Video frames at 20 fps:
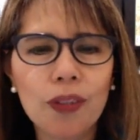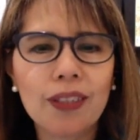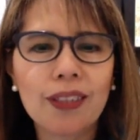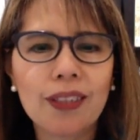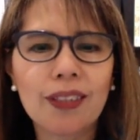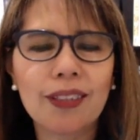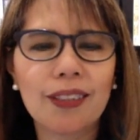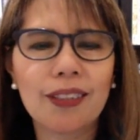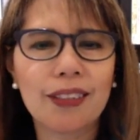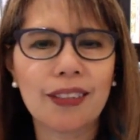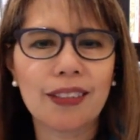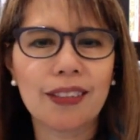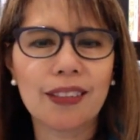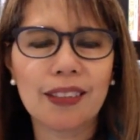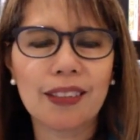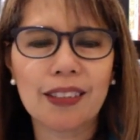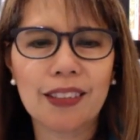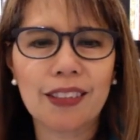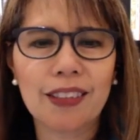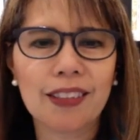
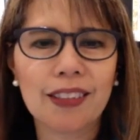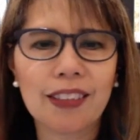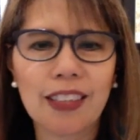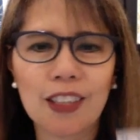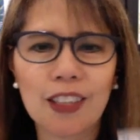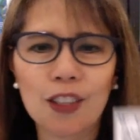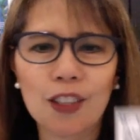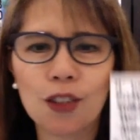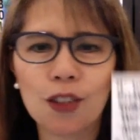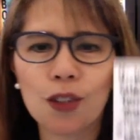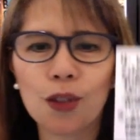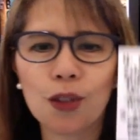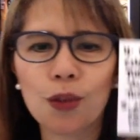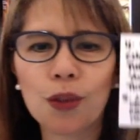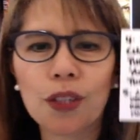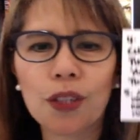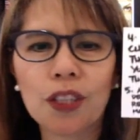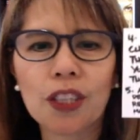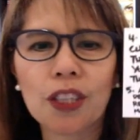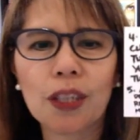section
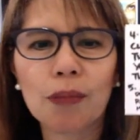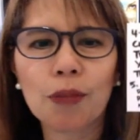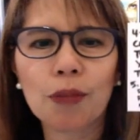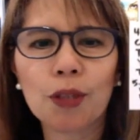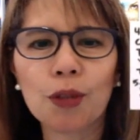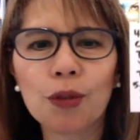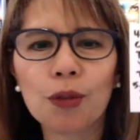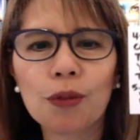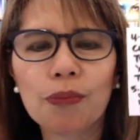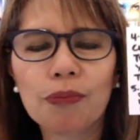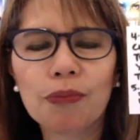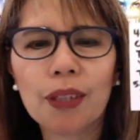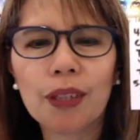two or step two.